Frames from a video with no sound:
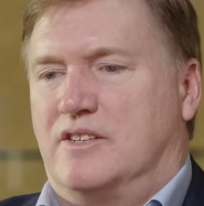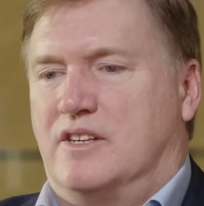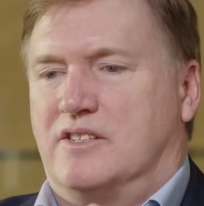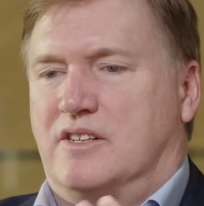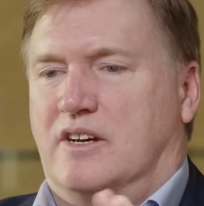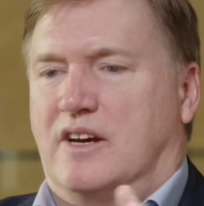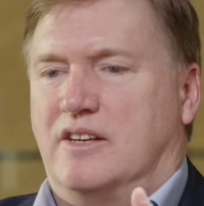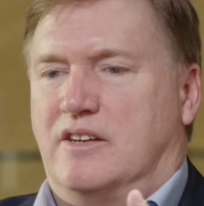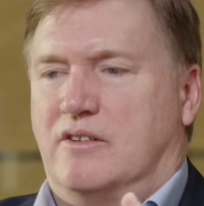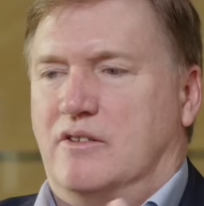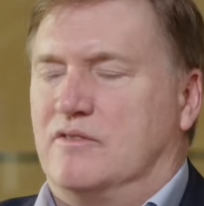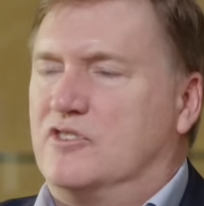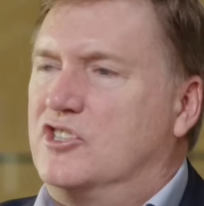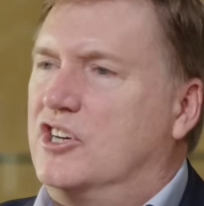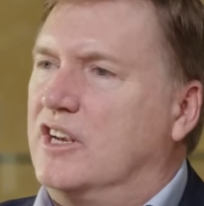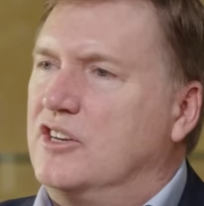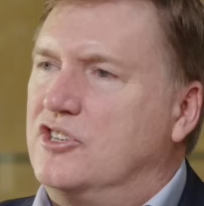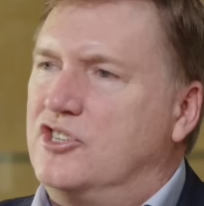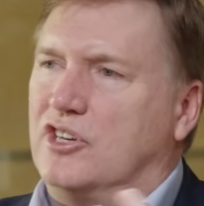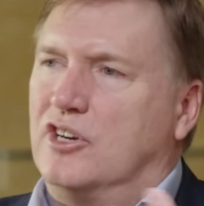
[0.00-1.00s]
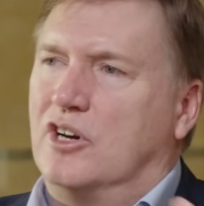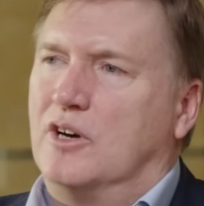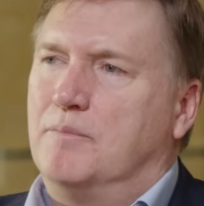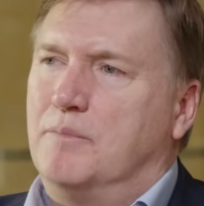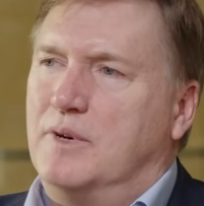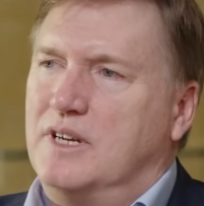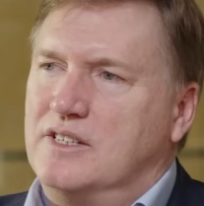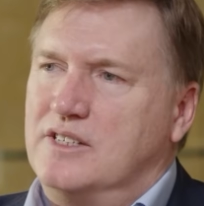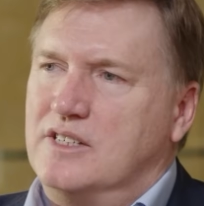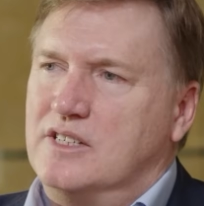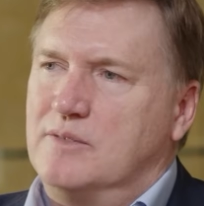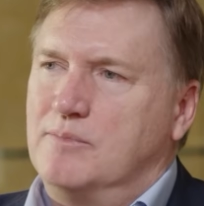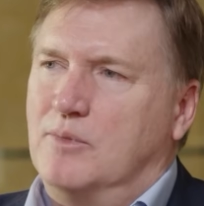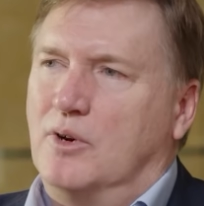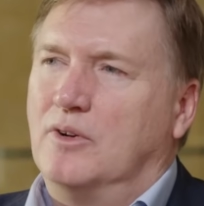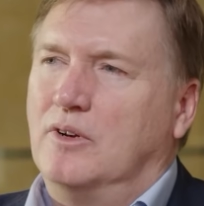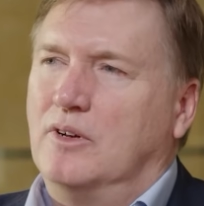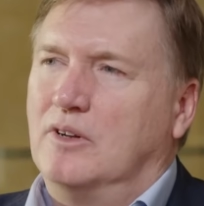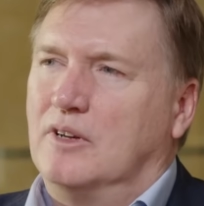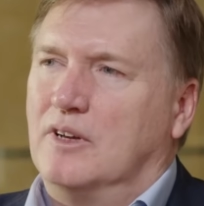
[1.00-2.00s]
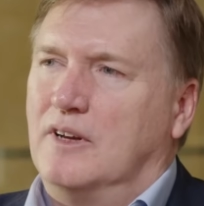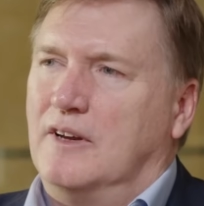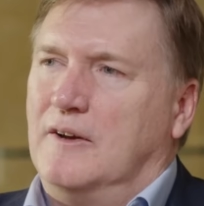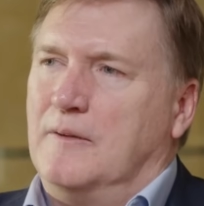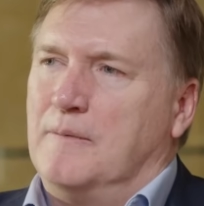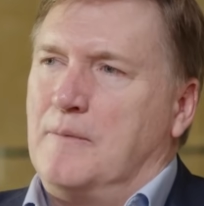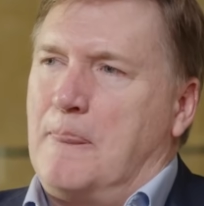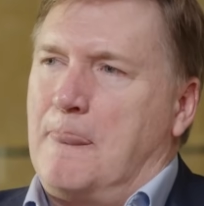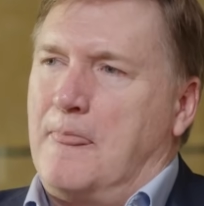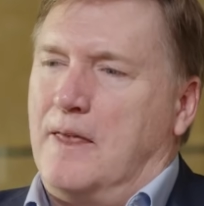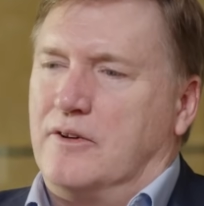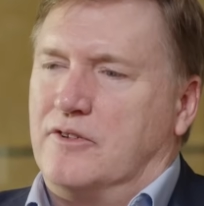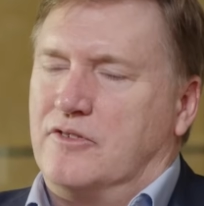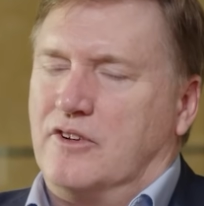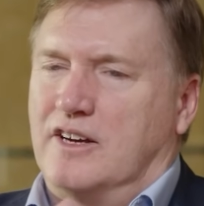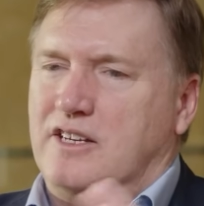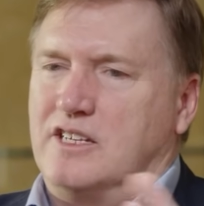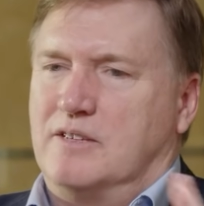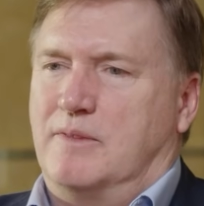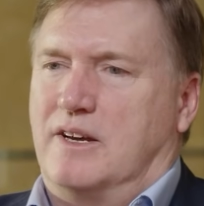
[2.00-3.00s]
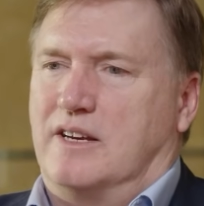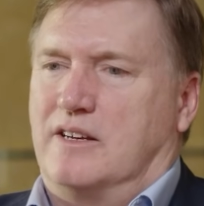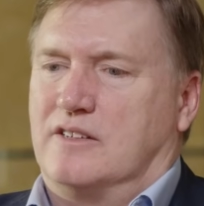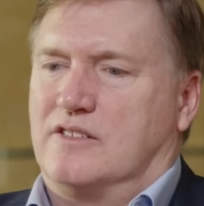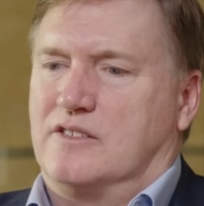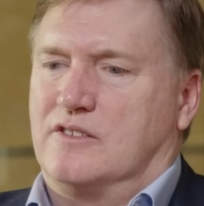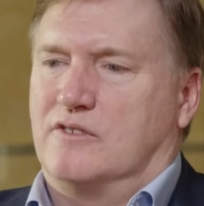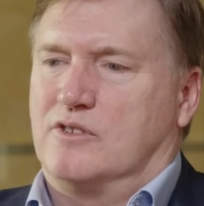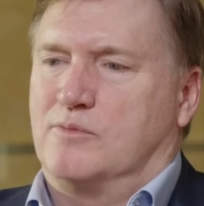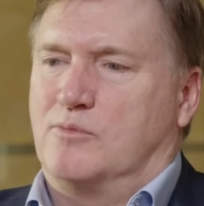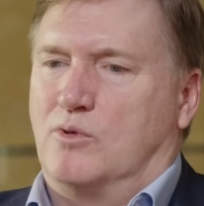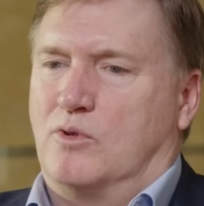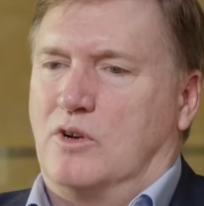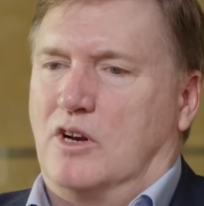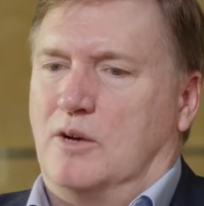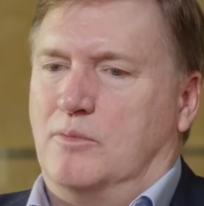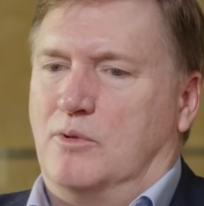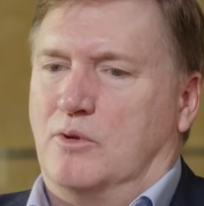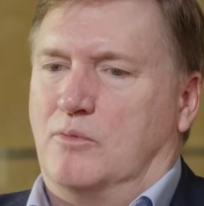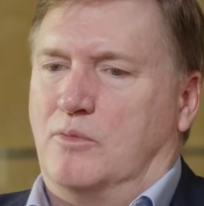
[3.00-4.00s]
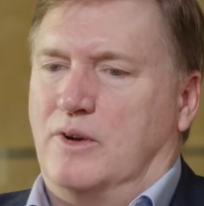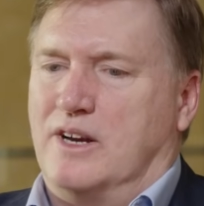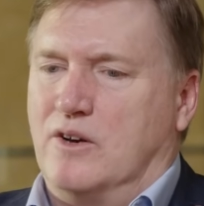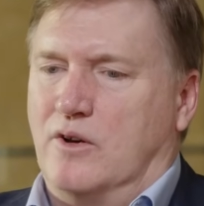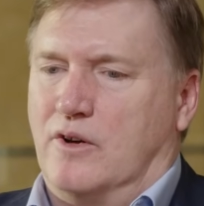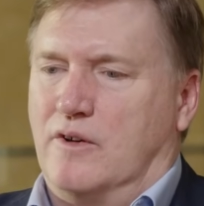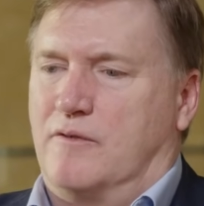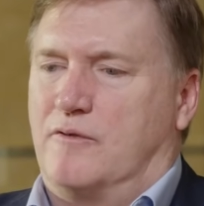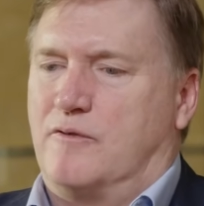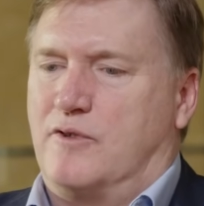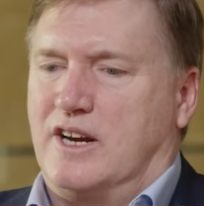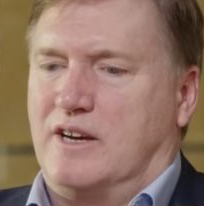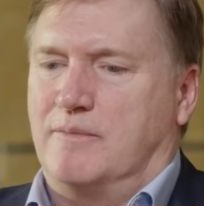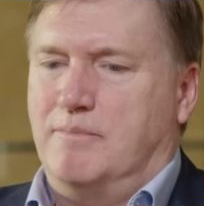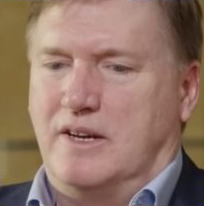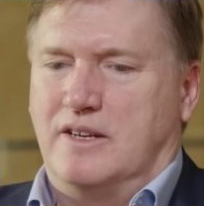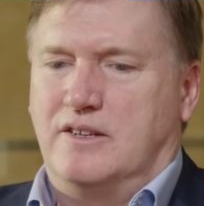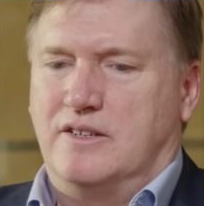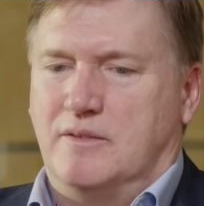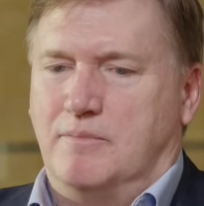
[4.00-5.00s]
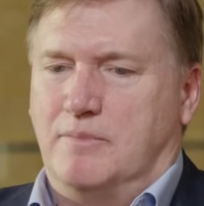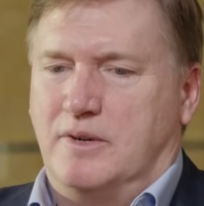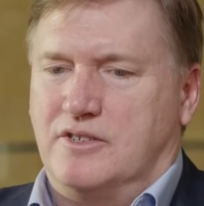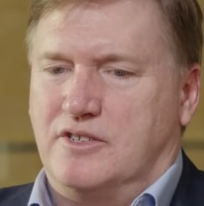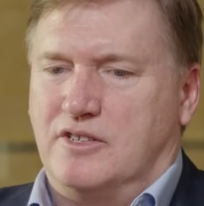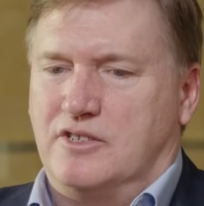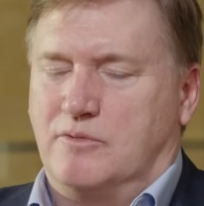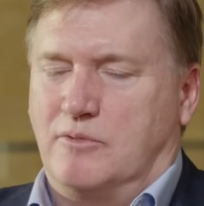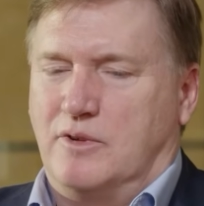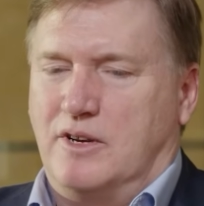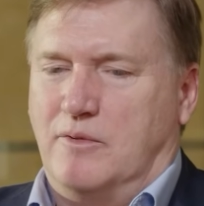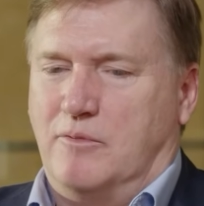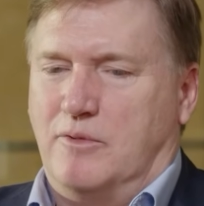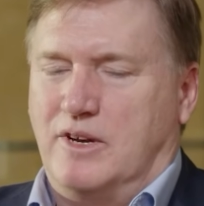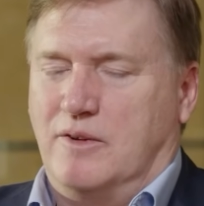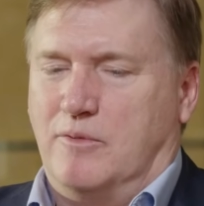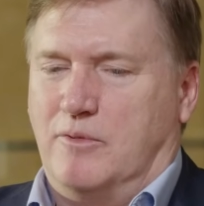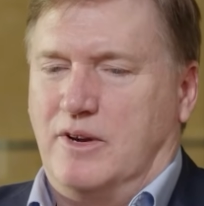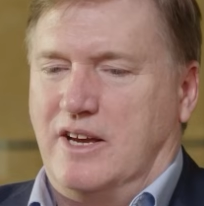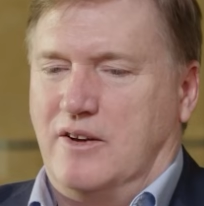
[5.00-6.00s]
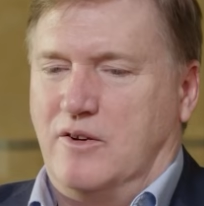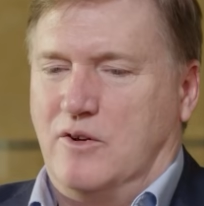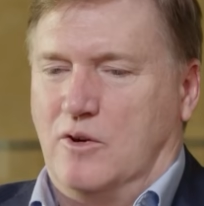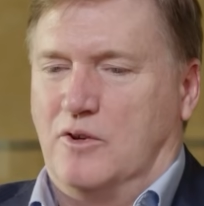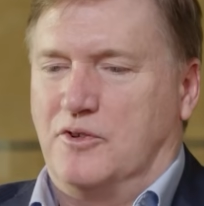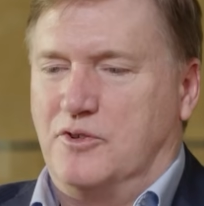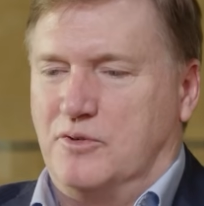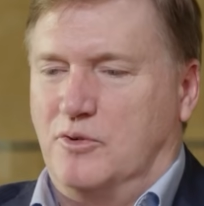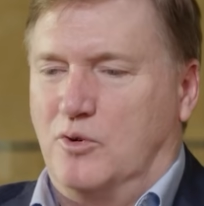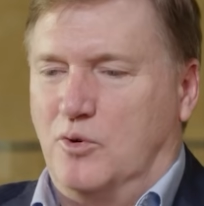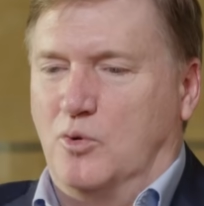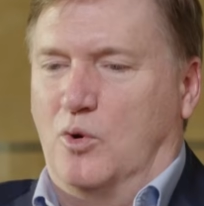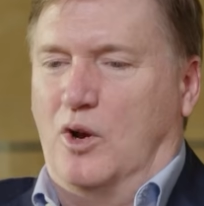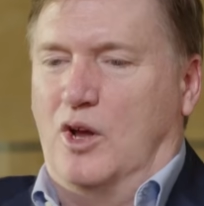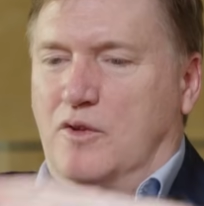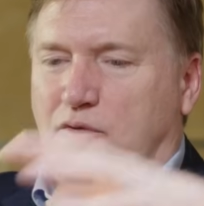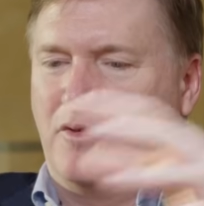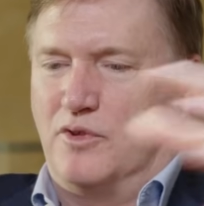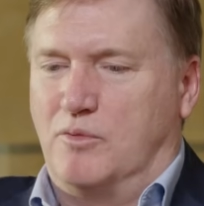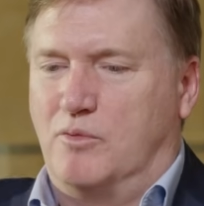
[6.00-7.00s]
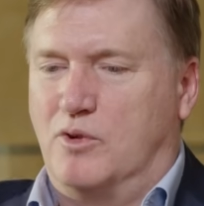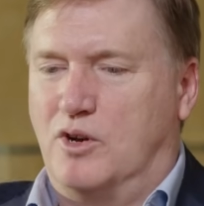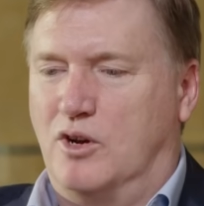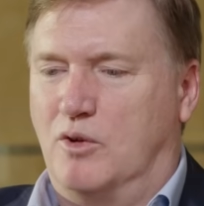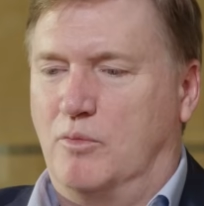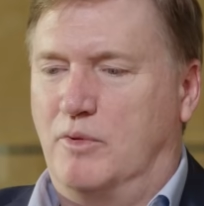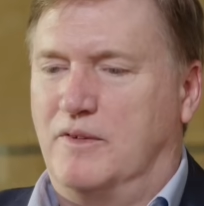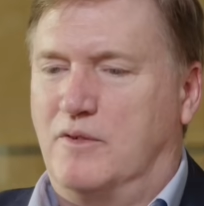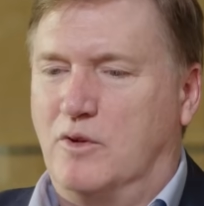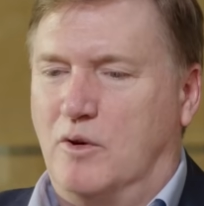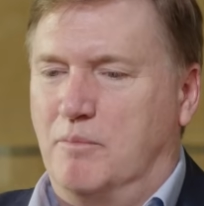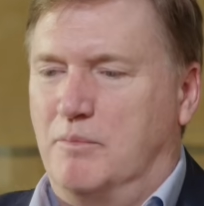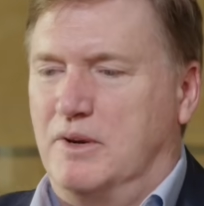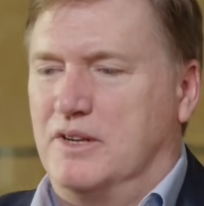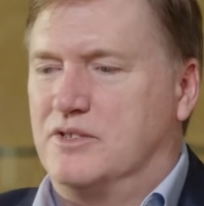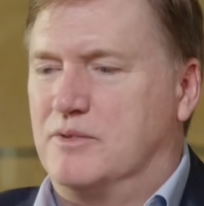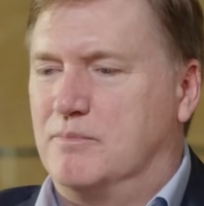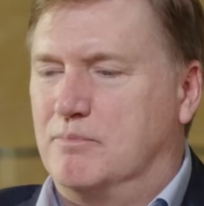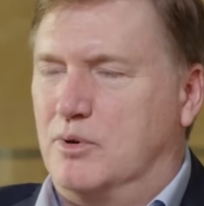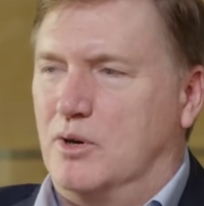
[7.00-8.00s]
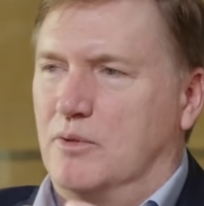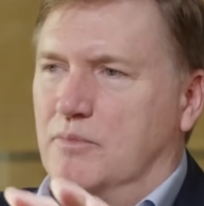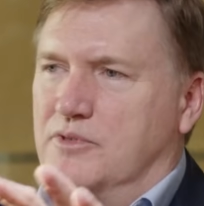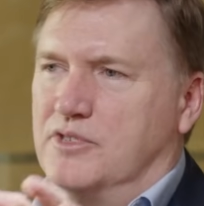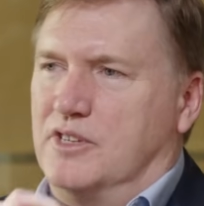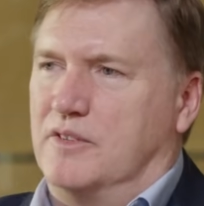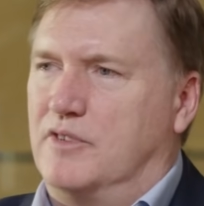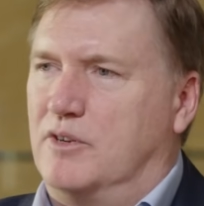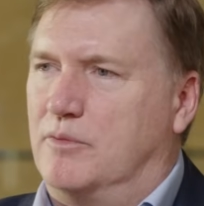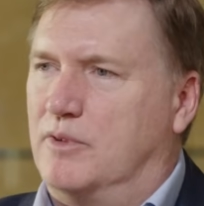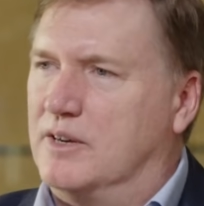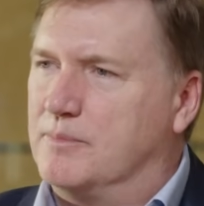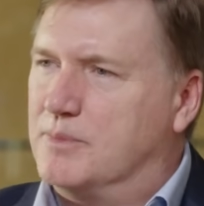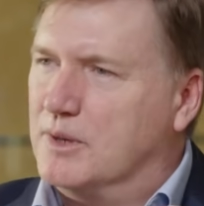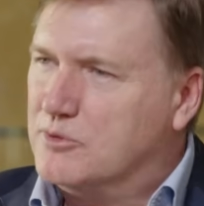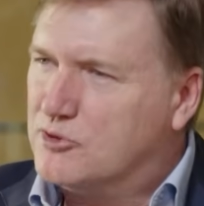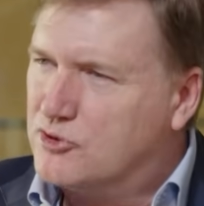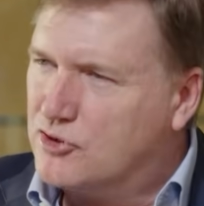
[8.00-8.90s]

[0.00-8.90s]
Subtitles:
this idea of changing our business model. They're trying to make ourselves more global. We're not a fragmented business. We are not all over the world. We've got bits and bobs everywhere, but